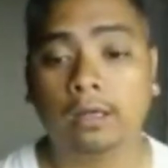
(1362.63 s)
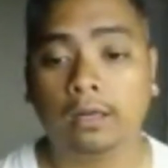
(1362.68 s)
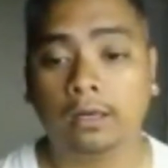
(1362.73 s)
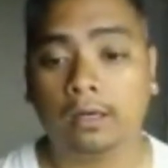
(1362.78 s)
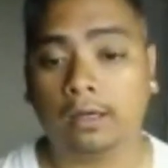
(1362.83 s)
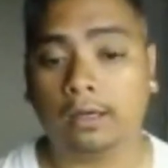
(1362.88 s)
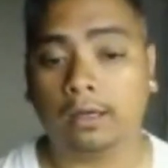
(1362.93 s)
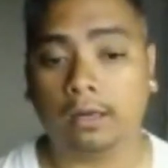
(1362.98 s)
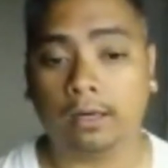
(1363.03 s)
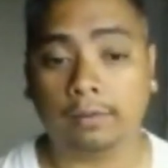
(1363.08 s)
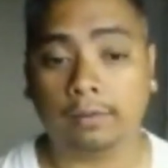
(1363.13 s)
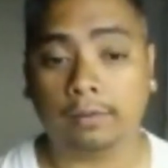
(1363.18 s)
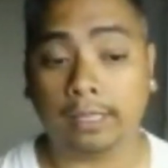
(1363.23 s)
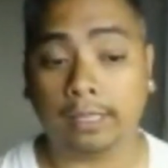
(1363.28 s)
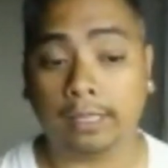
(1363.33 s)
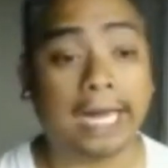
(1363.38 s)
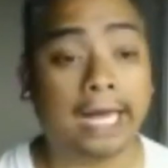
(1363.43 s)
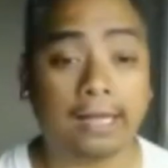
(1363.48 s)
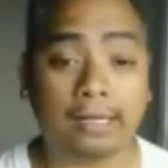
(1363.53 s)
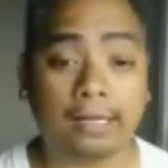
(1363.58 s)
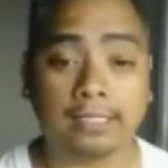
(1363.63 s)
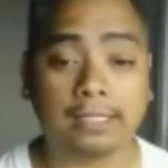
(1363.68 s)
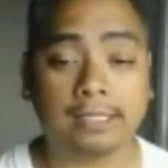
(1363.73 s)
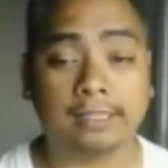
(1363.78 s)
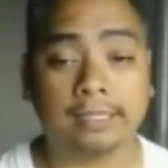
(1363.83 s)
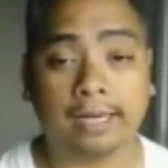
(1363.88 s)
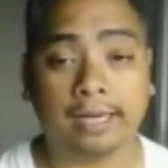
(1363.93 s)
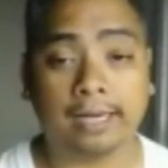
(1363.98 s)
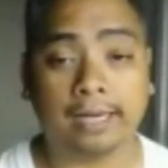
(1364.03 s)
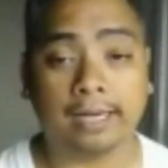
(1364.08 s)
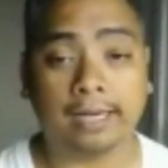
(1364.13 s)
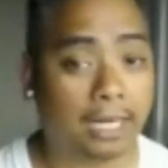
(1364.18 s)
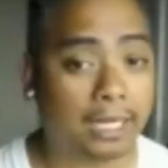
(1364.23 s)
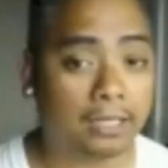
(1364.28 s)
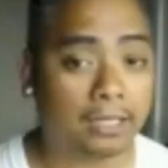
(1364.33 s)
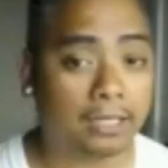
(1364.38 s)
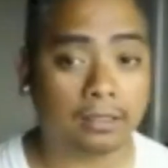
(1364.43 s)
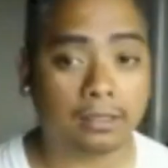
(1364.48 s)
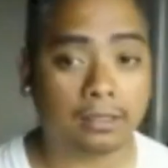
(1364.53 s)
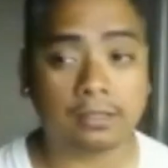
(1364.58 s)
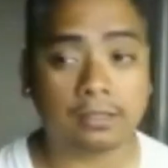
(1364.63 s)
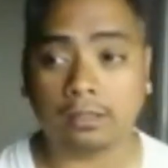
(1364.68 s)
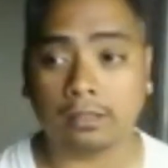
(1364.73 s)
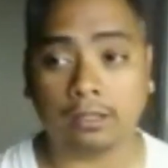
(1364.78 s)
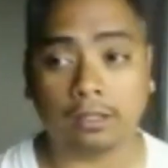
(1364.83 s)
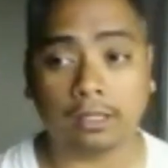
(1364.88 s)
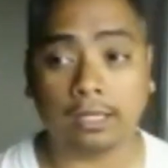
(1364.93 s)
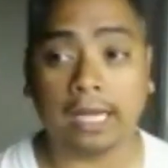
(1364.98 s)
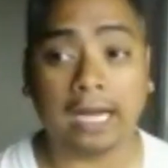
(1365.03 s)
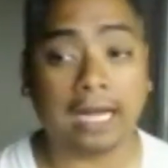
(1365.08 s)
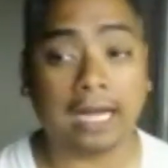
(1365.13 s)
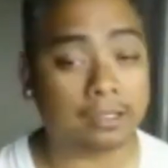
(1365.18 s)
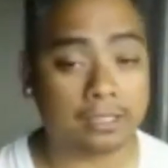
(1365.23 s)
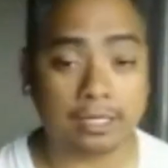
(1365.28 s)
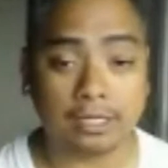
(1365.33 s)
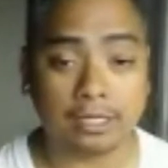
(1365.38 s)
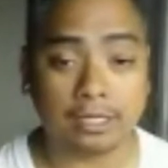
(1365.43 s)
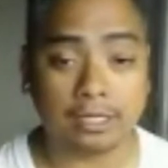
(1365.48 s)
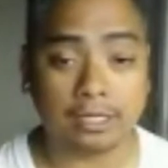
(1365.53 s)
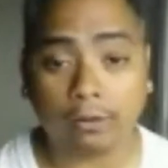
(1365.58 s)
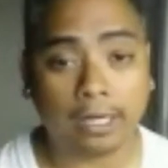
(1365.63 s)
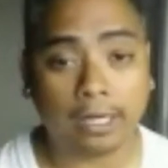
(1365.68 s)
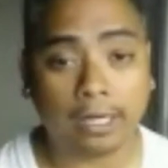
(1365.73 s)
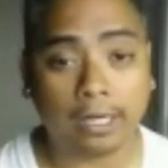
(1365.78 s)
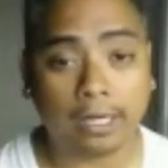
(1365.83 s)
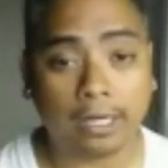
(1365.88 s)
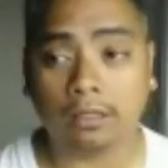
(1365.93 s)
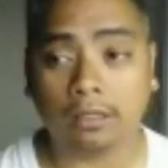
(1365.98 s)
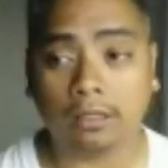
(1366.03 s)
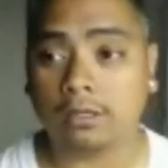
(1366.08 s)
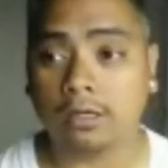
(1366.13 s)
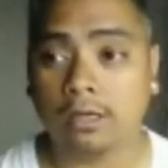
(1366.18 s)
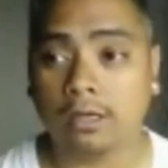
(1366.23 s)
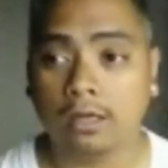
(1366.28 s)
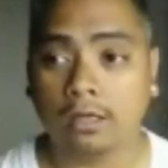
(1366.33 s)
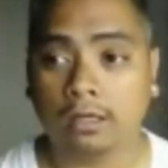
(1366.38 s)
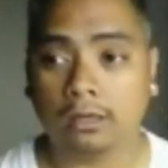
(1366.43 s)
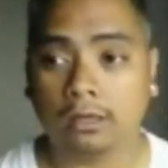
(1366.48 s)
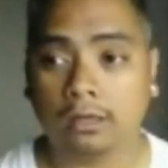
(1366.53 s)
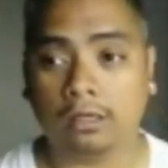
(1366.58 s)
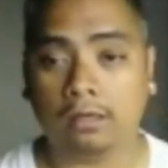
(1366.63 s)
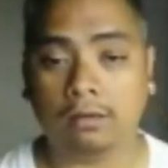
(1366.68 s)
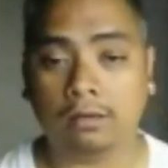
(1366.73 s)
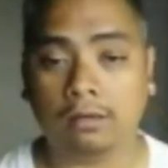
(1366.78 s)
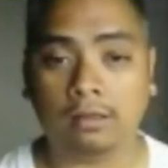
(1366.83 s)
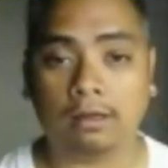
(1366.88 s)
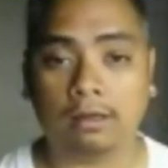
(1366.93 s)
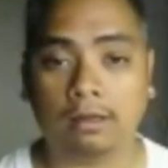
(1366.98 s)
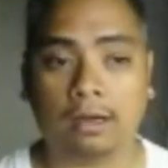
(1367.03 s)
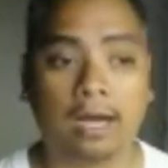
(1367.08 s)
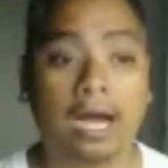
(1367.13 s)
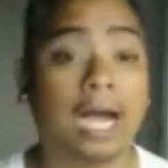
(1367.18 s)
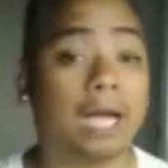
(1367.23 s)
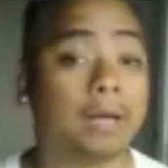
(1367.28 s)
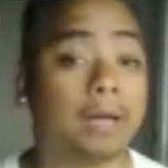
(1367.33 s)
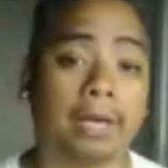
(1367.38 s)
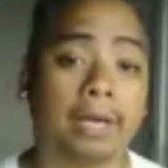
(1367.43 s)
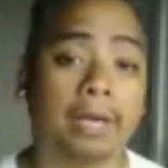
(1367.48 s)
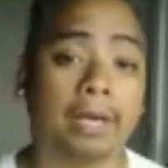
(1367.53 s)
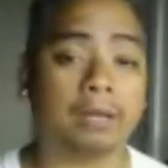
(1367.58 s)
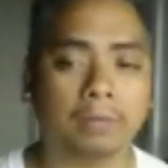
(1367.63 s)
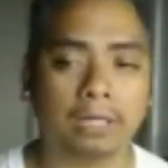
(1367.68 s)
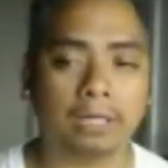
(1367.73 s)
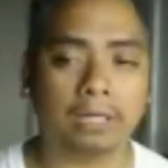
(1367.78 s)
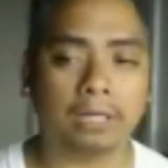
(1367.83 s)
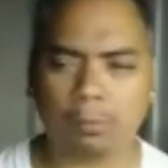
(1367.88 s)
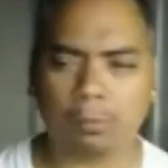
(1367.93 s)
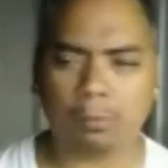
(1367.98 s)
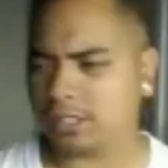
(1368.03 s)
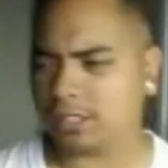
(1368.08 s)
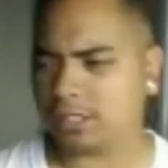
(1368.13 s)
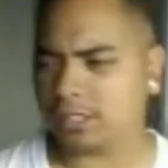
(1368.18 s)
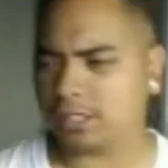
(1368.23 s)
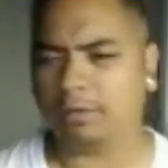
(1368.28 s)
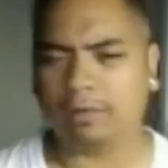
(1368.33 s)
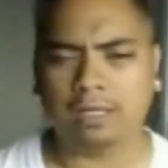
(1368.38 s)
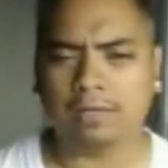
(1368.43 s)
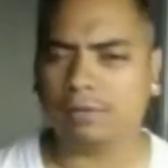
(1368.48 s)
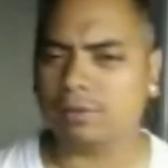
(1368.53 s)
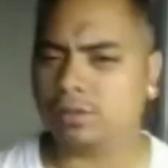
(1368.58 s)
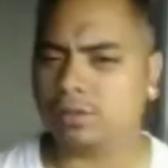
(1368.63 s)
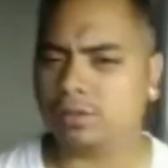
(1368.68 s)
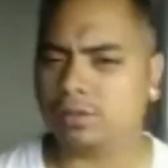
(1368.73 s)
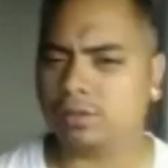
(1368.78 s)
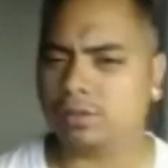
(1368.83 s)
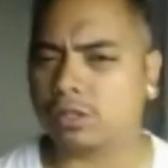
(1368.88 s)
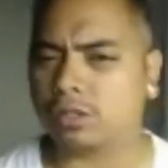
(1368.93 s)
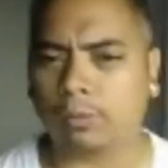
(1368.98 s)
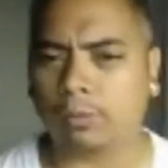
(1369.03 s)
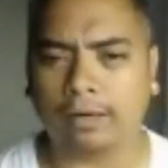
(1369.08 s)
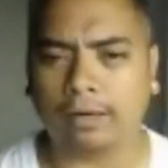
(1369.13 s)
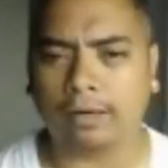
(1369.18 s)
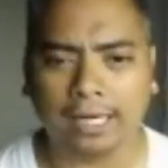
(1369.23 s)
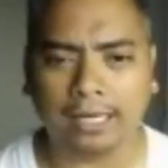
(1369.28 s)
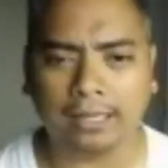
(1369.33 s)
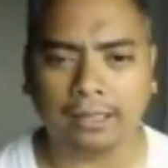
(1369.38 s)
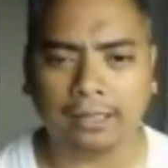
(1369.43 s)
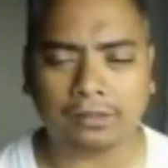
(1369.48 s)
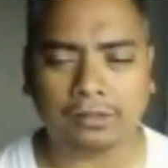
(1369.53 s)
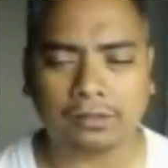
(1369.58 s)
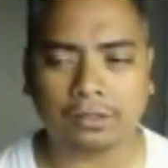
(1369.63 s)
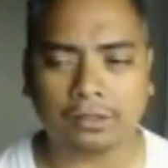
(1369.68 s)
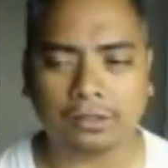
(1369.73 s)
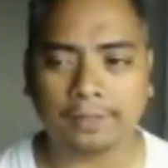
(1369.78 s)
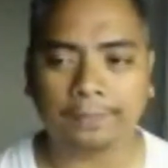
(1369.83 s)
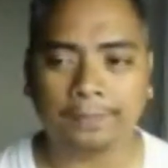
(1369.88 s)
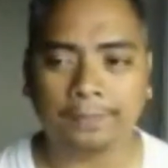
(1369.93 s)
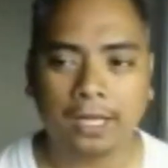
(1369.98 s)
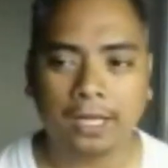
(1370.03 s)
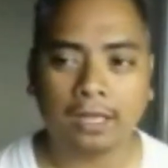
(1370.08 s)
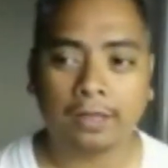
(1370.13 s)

The Galaxy Tab 8-inch, the Galaxy Note 8-inch, the iPad Mini, which I believe is just around 8 inches.